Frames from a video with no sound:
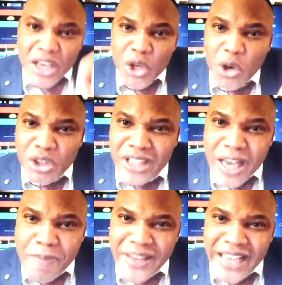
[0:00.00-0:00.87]
You will
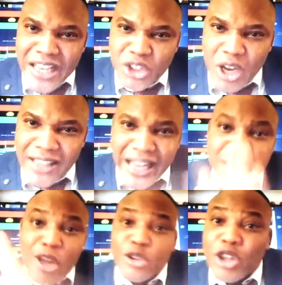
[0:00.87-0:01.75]
see, Patience Jonathan
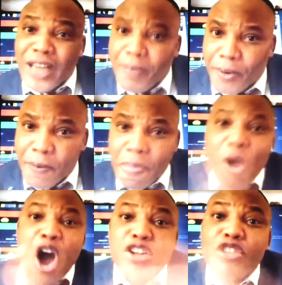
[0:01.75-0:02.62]
is untouchable.
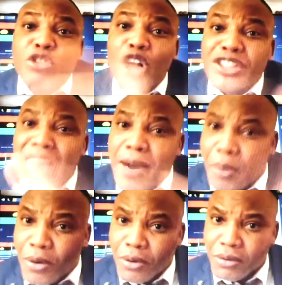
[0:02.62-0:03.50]

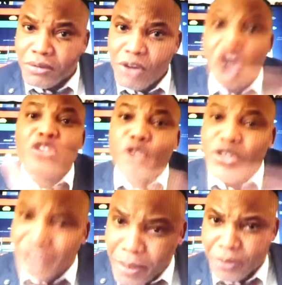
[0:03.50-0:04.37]
Untouchable.
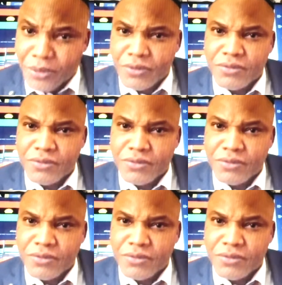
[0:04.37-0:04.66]
Untouchable.